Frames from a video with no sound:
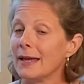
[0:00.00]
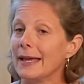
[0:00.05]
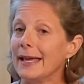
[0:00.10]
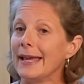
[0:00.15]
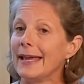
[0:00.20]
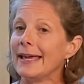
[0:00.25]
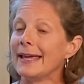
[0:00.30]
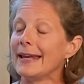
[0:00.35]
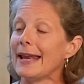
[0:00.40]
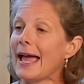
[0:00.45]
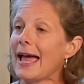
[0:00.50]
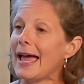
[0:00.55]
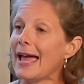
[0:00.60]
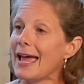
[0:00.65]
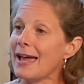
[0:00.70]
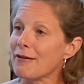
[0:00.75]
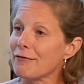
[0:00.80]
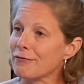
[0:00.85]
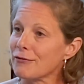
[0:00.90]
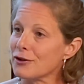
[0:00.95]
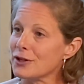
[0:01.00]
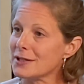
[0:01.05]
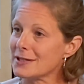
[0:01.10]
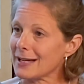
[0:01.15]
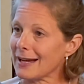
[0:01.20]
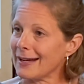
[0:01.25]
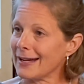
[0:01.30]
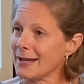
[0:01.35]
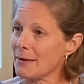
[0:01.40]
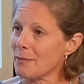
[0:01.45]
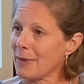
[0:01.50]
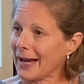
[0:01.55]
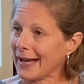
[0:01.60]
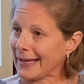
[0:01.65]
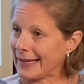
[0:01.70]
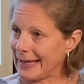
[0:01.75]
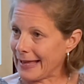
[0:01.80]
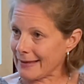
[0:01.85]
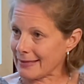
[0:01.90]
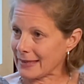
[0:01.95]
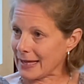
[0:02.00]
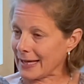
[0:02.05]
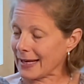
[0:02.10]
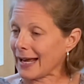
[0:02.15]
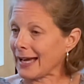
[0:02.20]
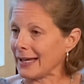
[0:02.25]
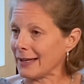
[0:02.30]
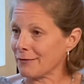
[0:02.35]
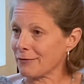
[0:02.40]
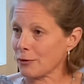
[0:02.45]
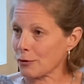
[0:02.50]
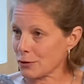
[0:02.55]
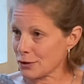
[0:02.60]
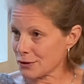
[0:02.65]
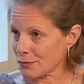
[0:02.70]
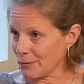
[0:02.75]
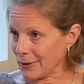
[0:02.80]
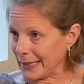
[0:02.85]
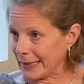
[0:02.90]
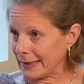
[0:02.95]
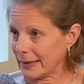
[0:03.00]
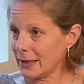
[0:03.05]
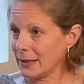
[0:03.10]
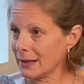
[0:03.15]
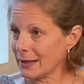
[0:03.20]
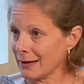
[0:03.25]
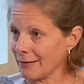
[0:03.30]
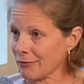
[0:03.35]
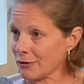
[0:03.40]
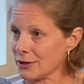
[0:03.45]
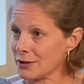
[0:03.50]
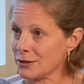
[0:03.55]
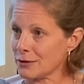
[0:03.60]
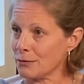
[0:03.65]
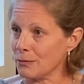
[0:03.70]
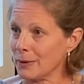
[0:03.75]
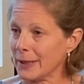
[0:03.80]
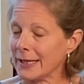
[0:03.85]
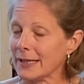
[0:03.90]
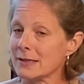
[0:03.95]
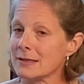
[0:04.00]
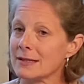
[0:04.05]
And every time I get that, I of course read it every two weeks.